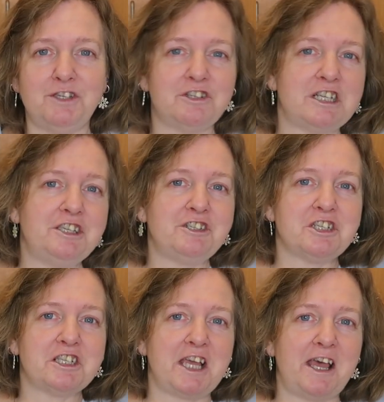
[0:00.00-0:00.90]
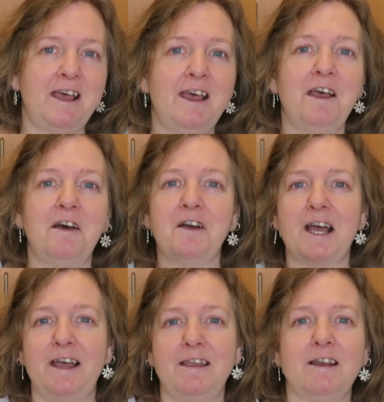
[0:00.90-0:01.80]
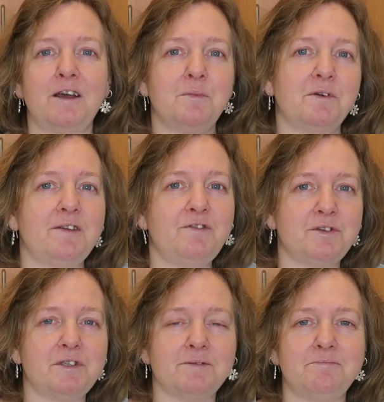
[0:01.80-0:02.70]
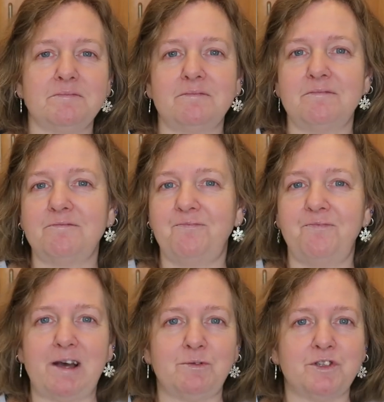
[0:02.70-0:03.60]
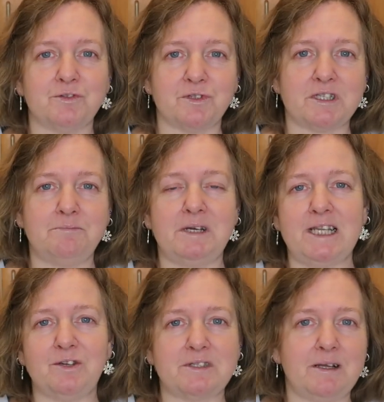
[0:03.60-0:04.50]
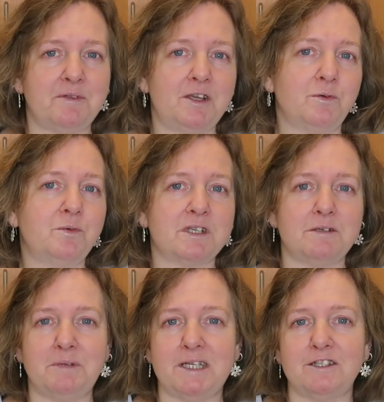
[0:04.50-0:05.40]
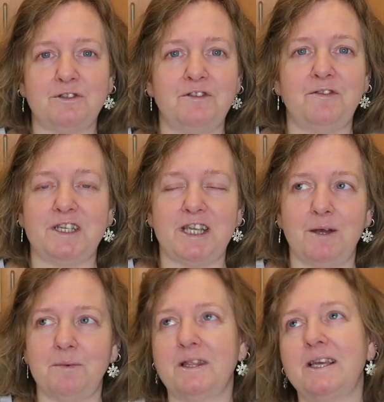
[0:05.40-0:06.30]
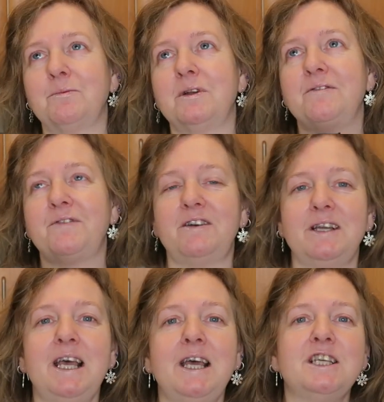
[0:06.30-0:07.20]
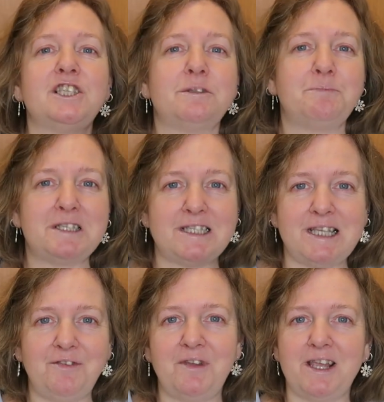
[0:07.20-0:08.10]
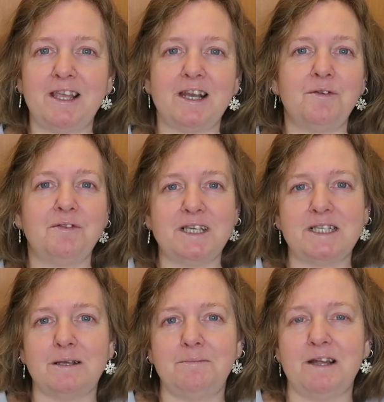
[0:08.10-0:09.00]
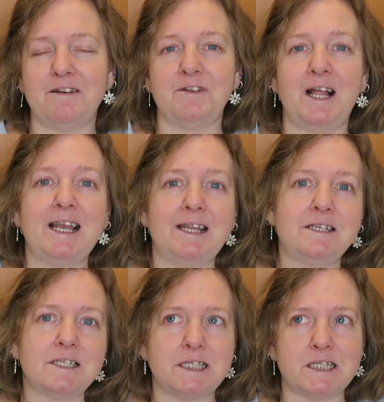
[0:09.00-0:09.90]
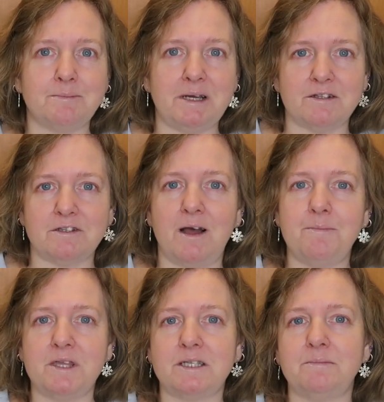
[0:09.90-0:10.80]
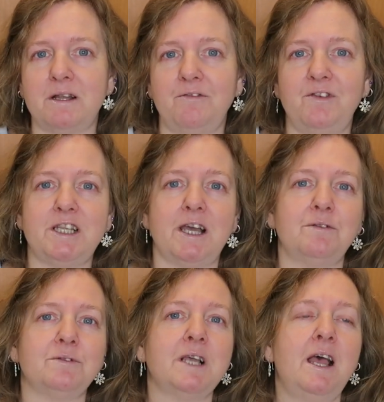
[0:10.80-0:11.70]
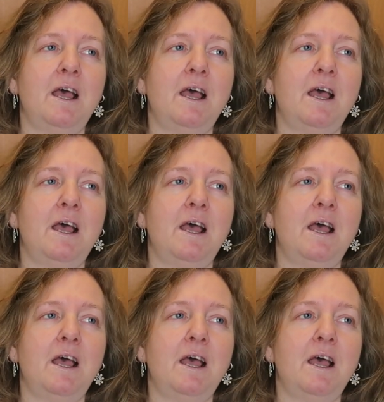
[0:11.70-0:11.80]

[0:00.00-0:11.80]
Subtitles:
Usually you just get, okay, you know, we'll give you some vouchers or some money or something, order some bits and do a video. But they want a very specific, you know, this amount of, at least this amount of time, this amount of videos.